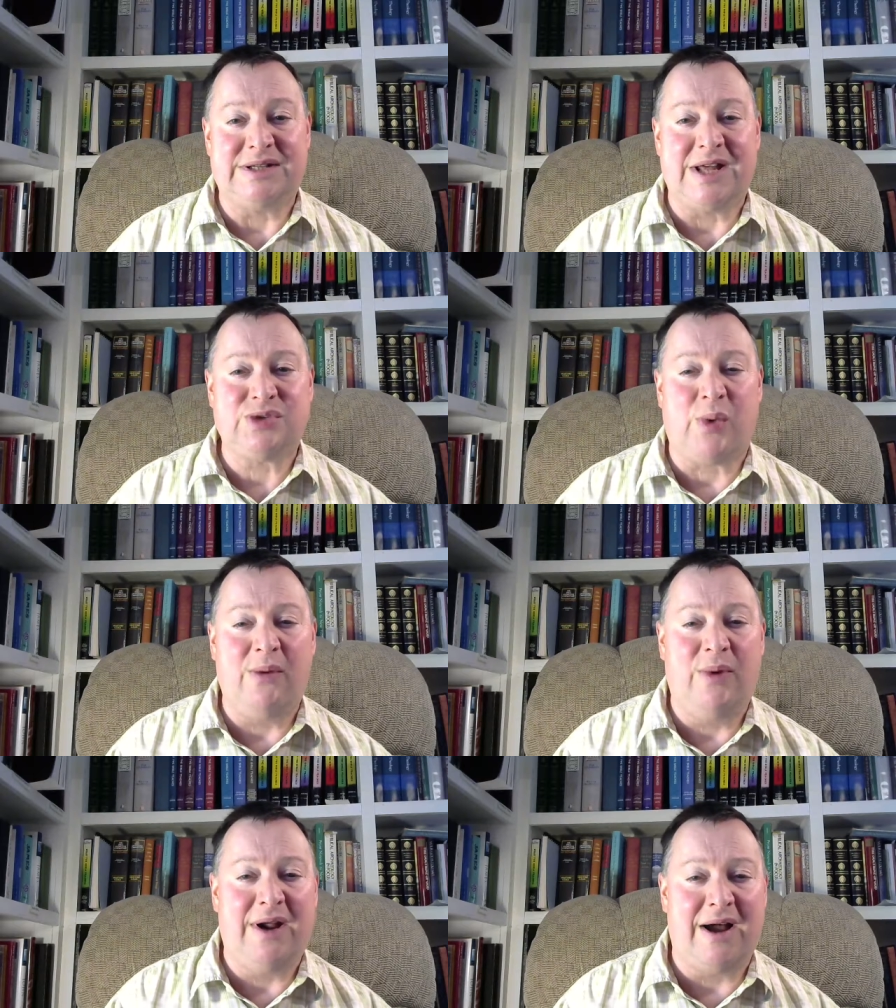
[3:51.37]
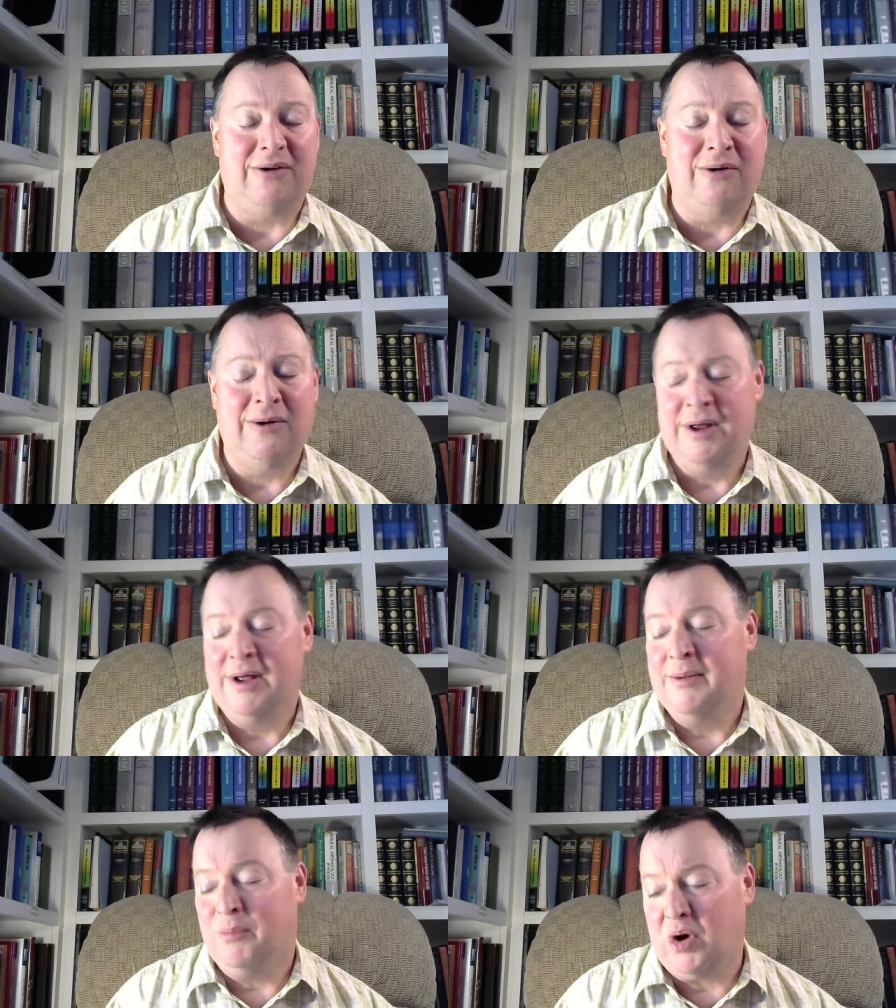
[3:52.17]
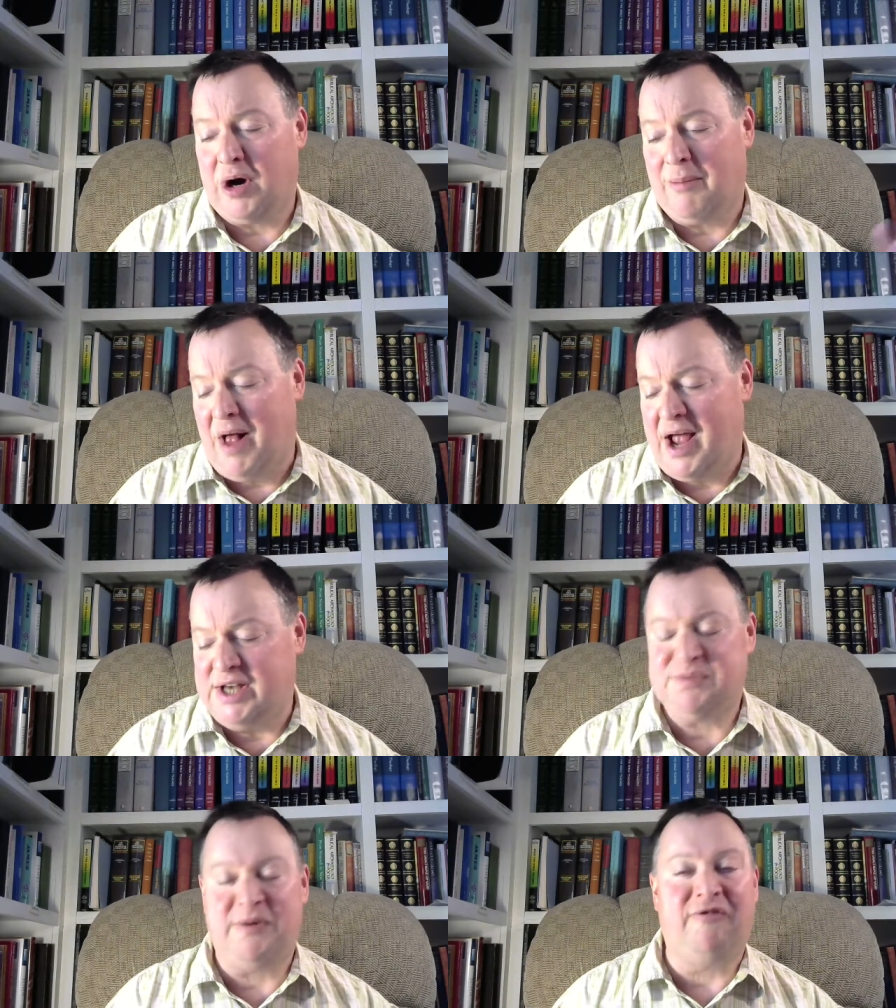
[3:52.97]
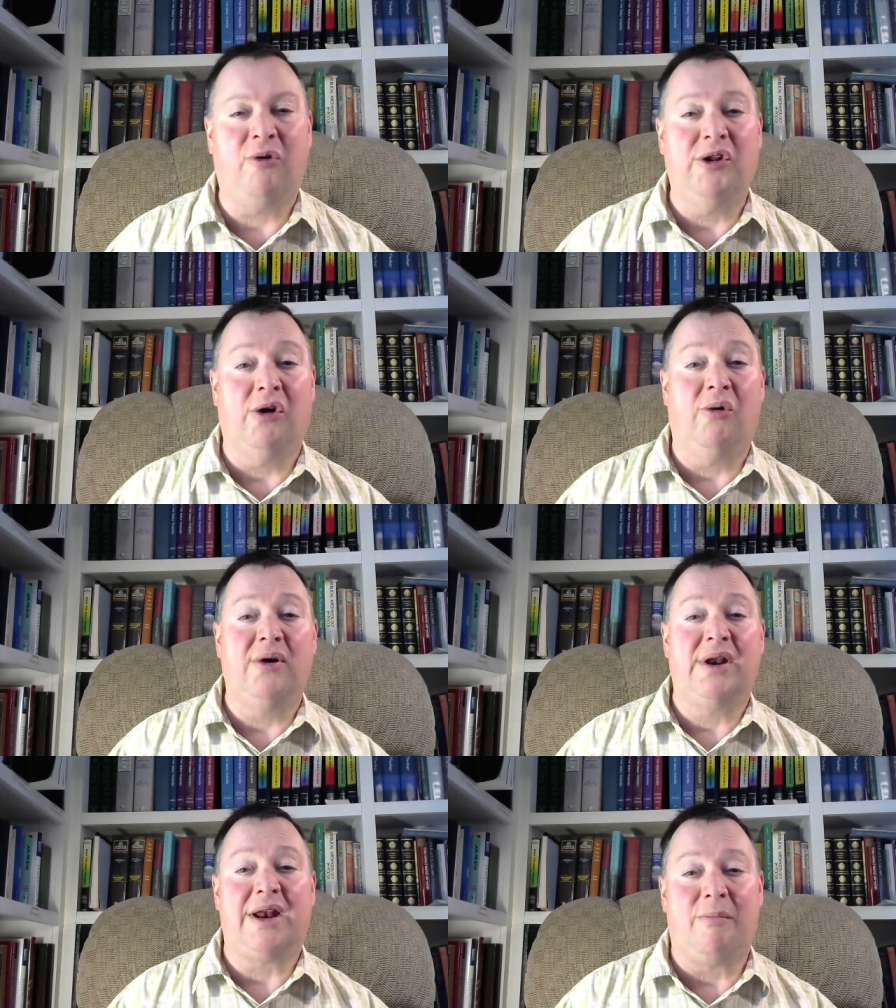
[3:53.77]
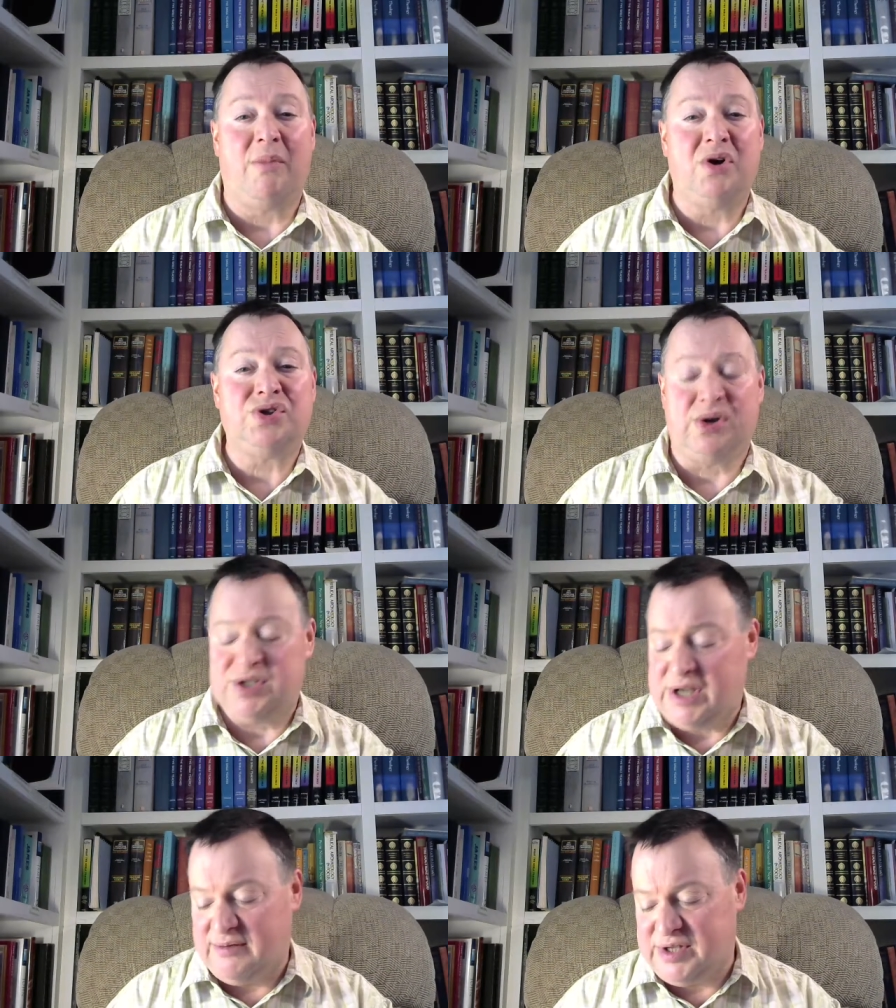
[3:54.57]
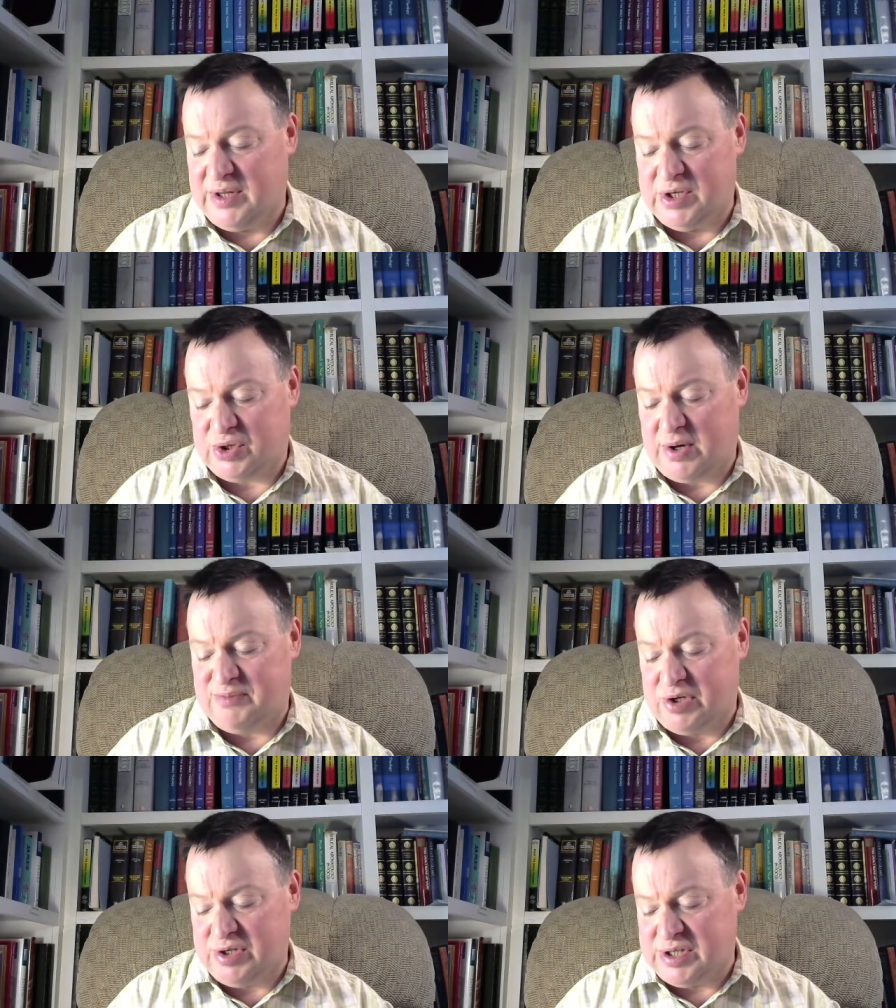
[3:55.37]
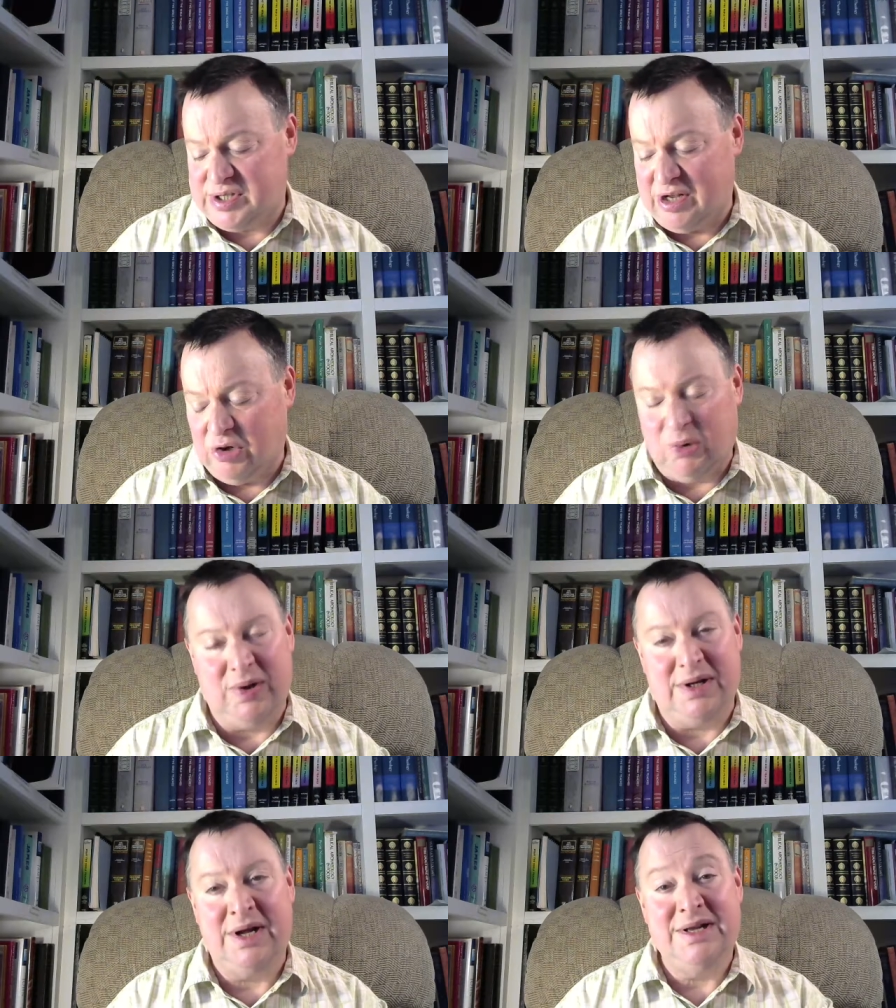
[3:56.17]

That's why we got to put our minds before the Lord and immerse ourselves in the scriptures and say, Lord,